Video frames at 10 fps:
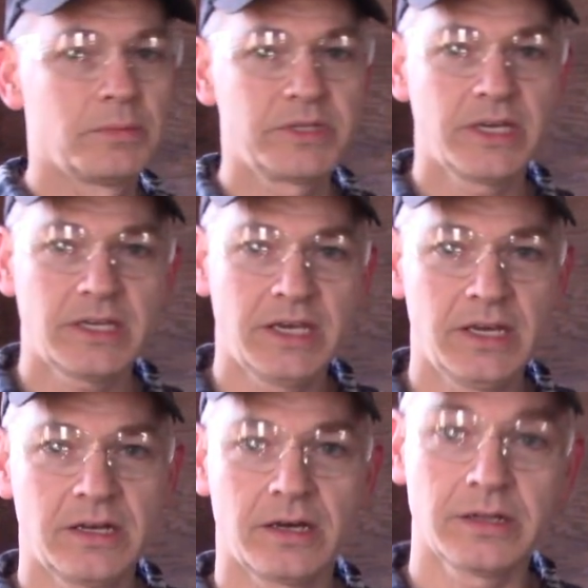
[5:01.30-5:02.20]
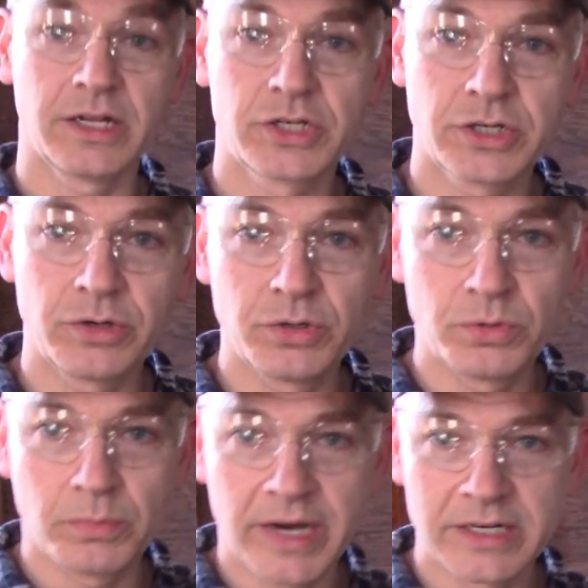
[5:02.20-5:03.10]
me take a handheld and show
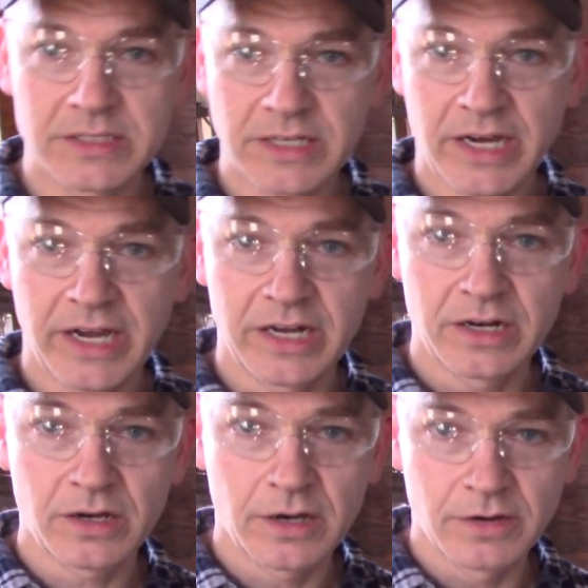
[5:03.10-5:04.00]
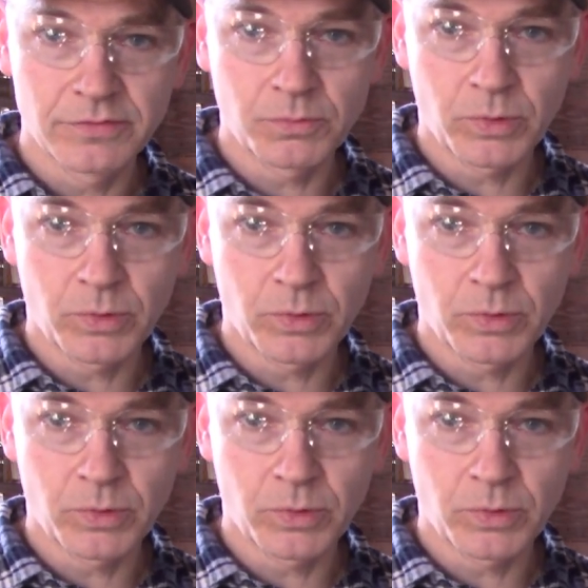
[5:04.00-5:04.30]
you my design of